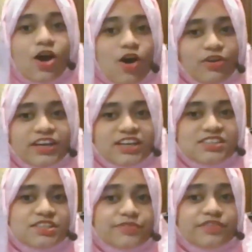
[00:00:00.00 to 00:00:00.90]
On it,
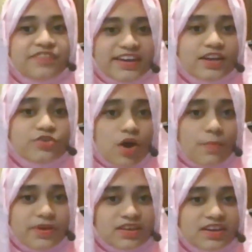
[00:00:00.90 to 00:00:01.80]
you will find a
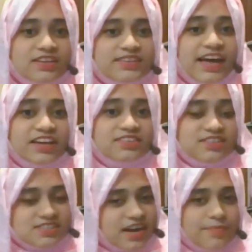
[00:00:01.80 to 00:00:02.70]
topic, like
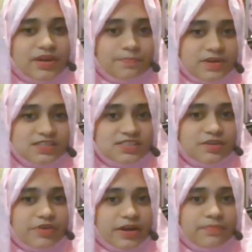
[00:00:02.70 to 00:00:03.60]
describing a person
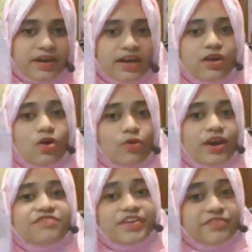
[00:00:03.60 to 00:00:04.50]
you admire or
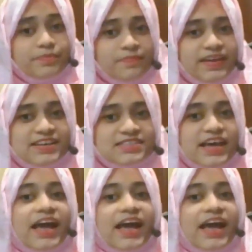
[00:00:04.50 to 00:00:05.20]
a favorite place,